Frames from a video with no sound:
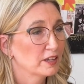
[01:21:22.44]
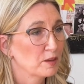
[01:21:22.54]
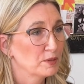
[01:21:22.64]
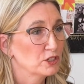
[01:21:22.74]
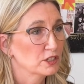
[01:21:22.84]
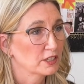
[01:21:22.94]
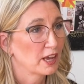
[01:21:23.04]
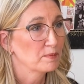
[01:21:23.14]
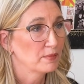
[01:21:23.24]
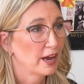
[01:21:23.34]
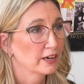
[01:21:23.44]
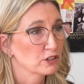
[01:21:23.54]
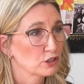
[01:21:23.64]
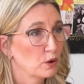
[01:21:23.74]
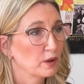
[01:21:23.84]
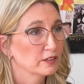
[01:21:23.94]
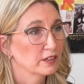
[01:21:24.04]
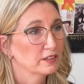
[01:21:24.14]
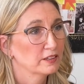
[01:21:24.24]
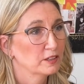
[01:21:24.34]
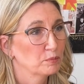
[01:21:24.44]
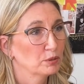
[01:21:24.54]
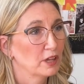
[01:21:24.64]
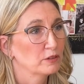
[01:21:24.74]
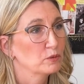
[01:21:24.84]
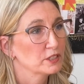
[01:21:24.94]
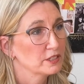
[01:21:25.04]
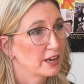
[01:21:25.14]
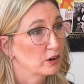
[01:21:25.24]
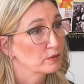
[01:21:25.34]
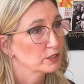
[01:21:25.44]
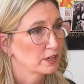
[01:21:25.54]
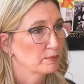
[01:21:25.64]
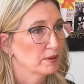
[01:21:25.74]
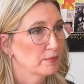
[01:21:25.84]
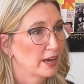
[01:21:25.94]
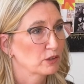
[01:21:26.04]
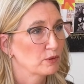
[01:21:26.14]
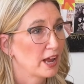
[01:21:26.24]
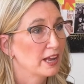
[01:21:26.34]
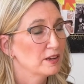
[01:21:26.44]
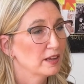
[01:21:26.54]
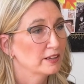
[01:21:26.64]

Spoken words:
the images came back showing that the blood was there. It was coming back red.